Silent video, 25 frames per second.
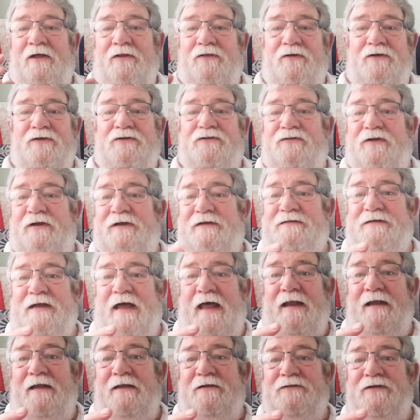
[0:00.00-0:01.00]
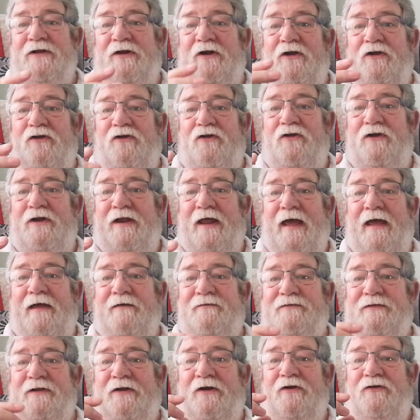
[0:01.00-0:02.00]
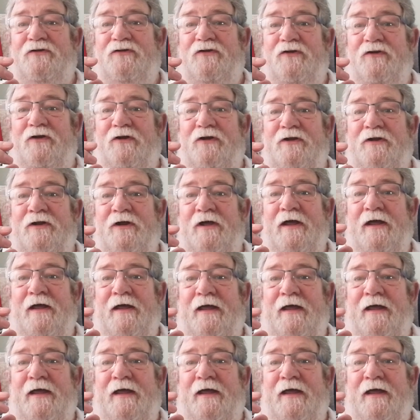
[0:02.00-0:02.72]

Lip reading: There's three channels that are good knives that are doing